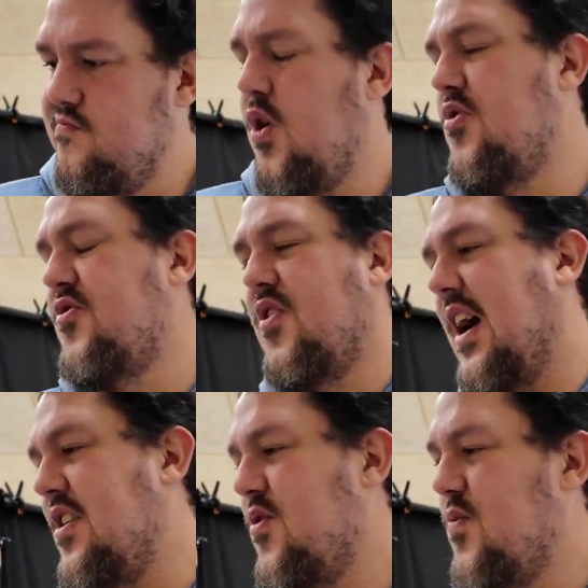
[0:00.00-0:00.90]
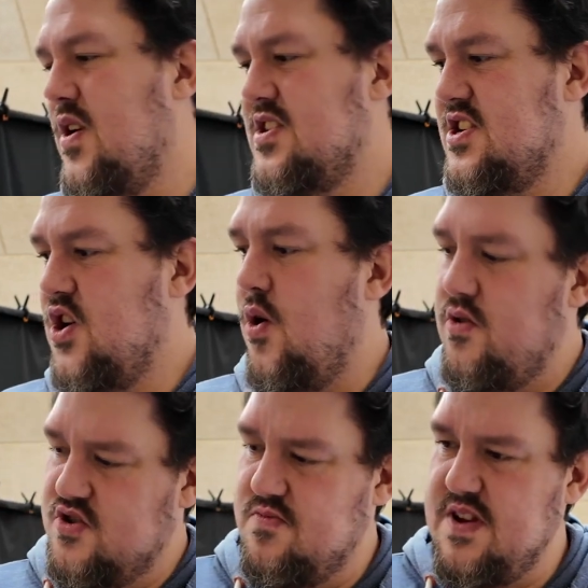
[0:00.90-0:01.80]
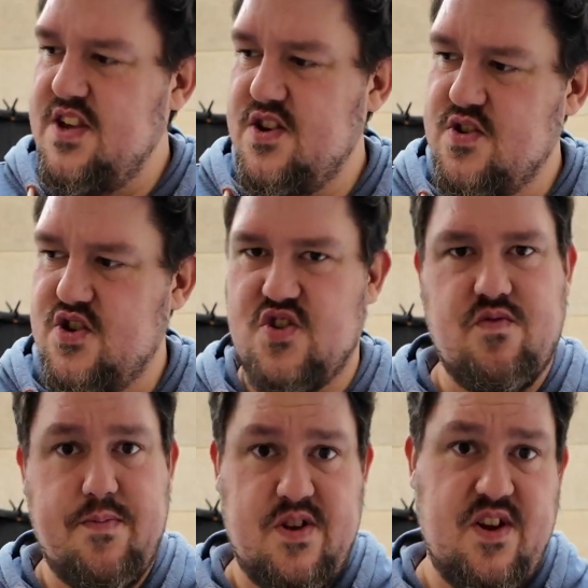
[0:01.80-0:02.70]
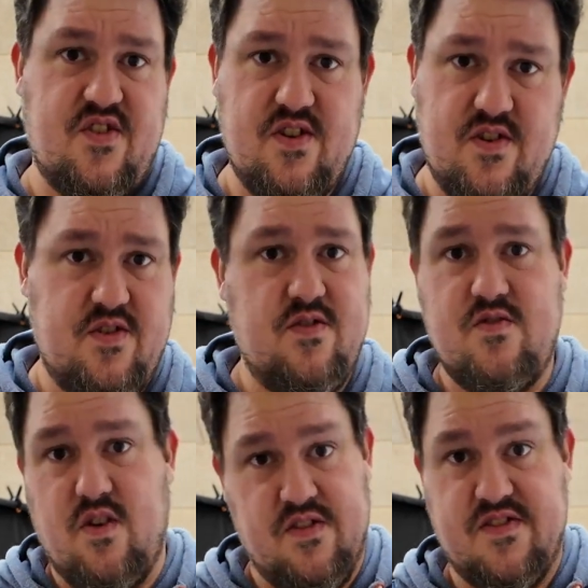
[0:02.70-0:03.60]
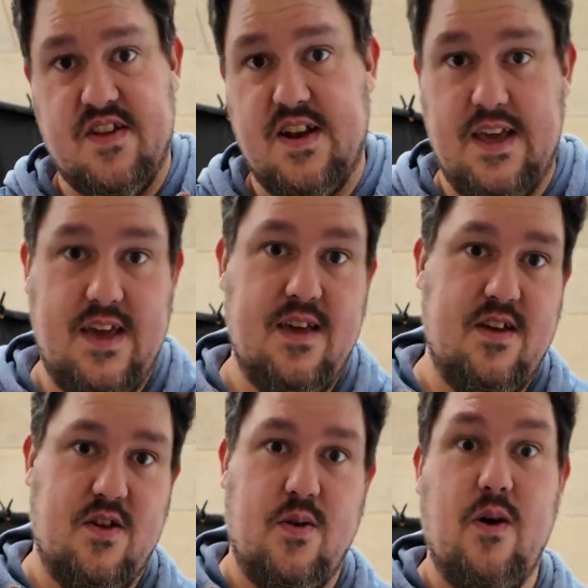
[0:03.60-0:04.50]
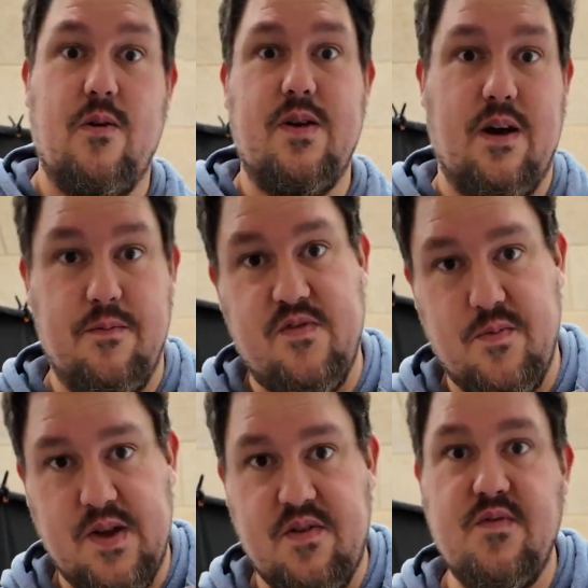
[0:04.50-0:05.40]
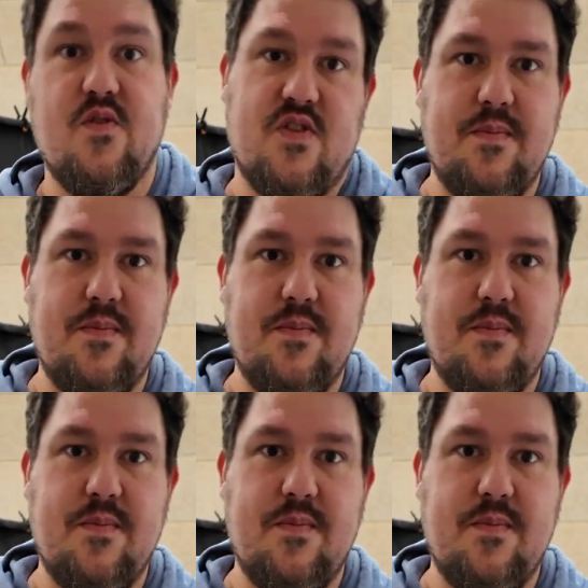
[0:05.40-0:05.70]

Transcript: also I don't want it all to be, you know, just repetition constantly, you know, oh, now I'm filming reviews.